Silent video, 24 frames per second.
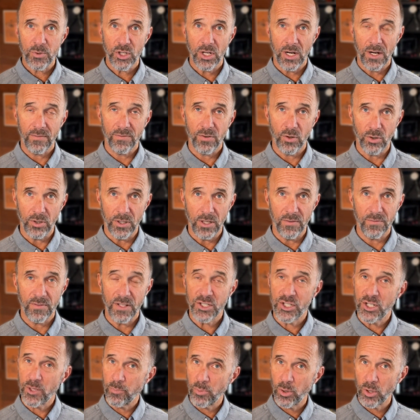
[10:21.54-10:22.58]
I've heard of is
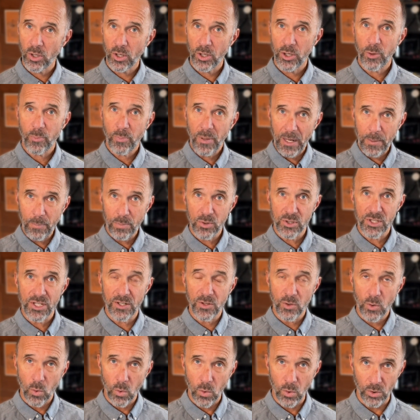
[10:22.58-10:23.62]
to put all your papers in
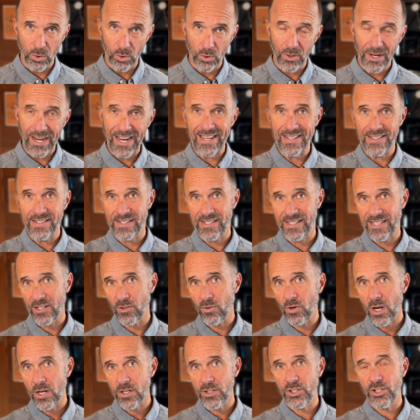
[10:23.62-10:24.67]
order and
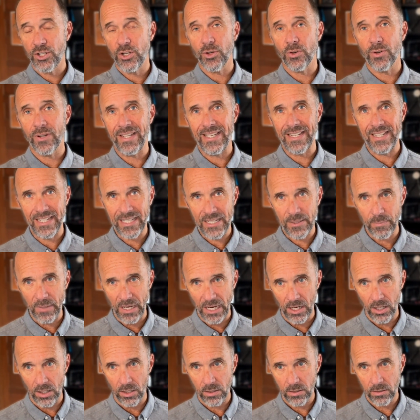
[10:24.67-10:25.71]
Xerox to your
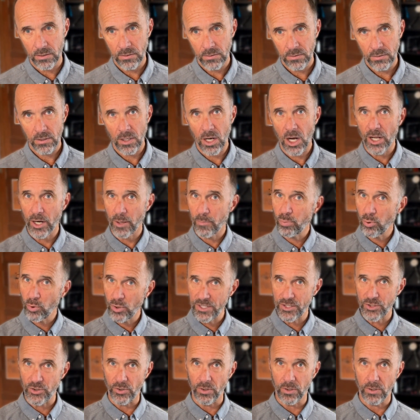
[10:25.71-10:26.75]
email on a
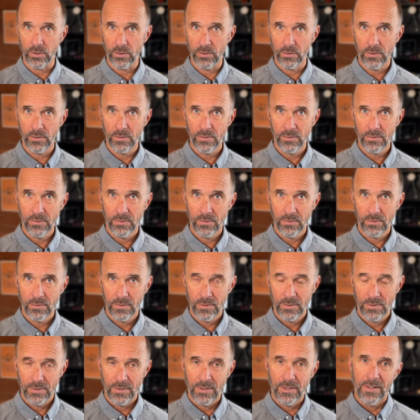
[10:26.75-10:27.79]
printer.
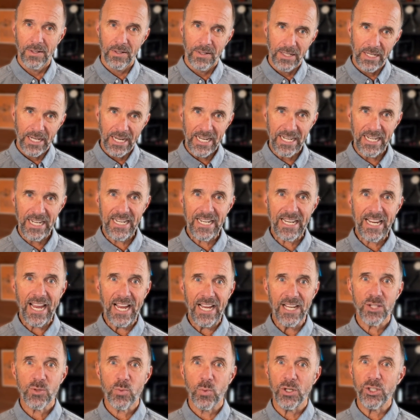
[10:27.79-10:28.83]
In any
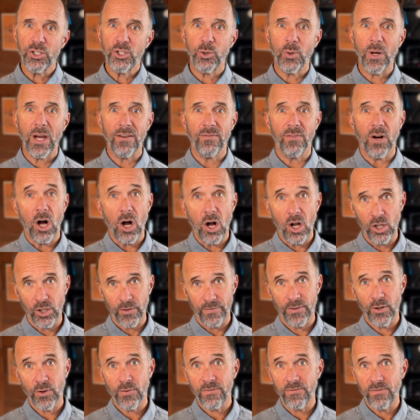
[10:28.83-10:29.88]
case, once you have all of
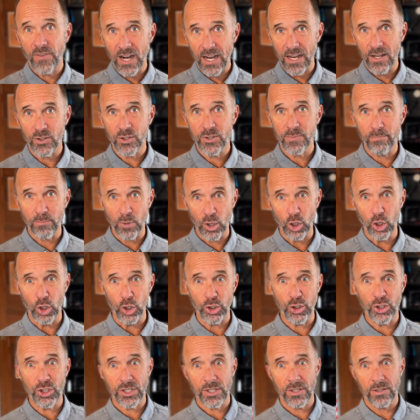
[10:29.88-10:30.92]
your files
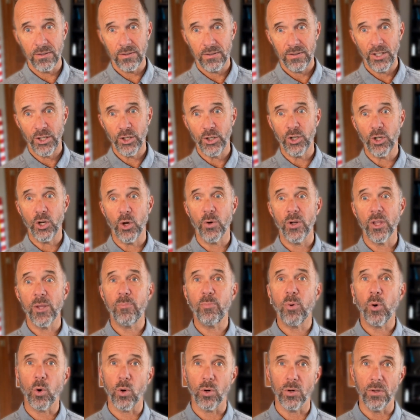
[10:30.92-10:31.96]
merged, you can go to the
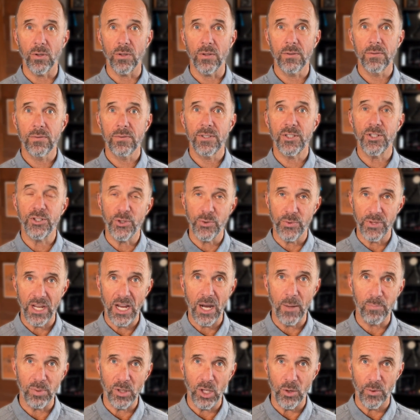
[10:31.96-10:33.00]
portal to do the
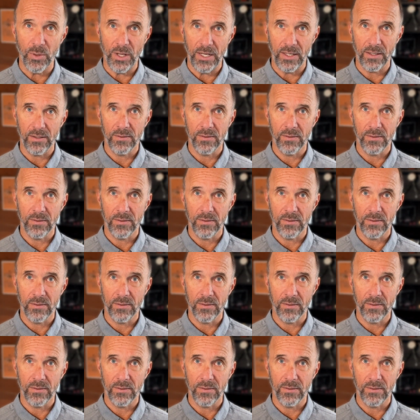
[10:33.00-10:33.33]
uploading.